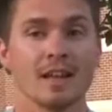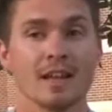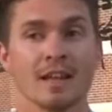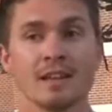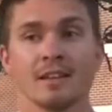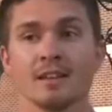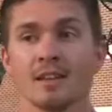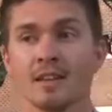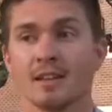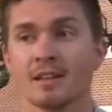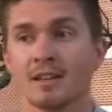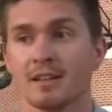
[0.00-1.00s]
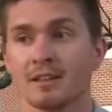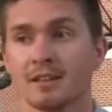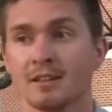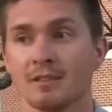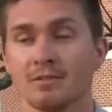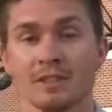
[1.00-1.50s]
and
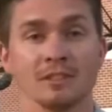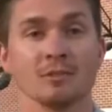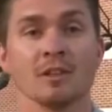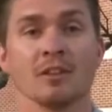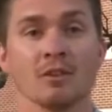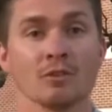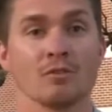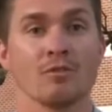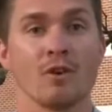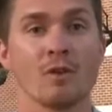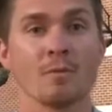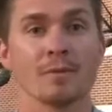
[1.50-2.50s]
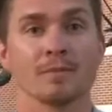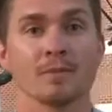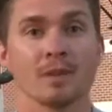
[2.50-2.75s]
visited with a local farmer.